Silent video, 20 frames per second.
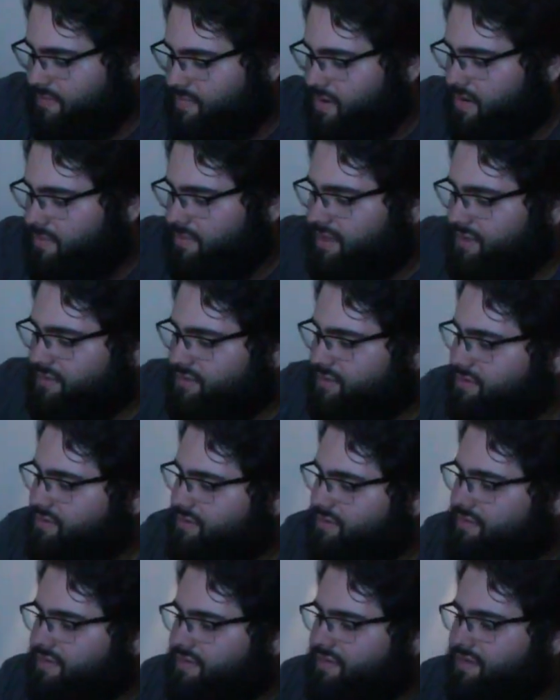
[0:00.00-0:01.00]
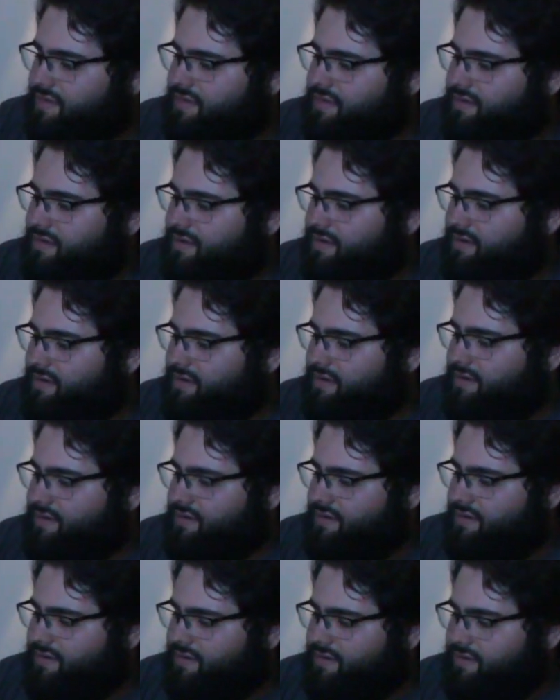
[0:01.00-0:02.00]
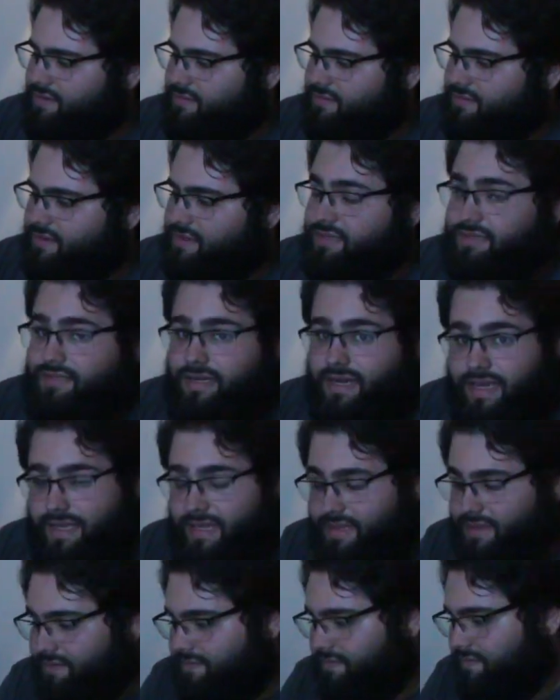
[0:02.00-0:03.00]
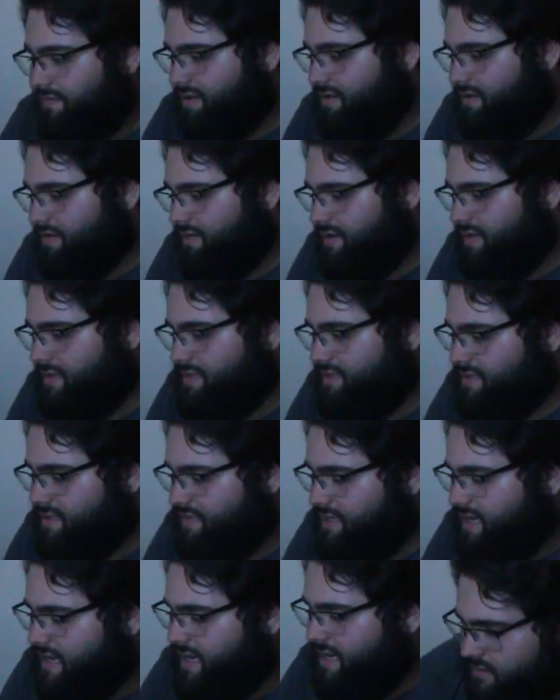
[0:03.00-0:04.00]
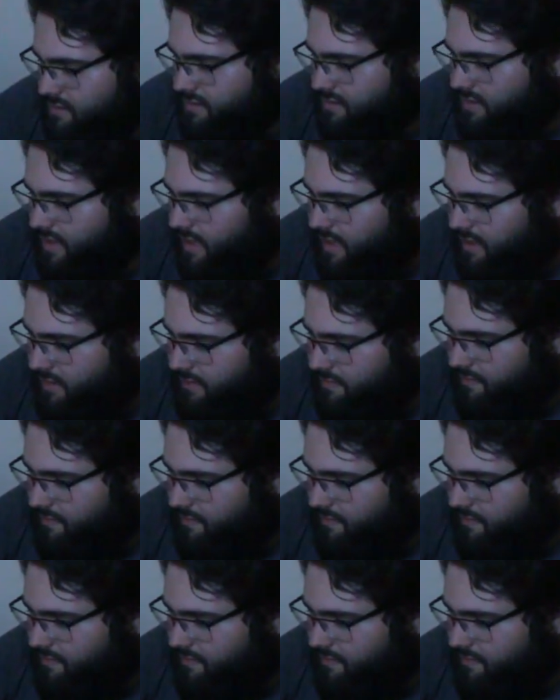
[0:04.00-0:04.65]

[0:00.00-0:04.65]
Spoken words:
moment of truth. I'm gonna try and get the figure inside. It's kind of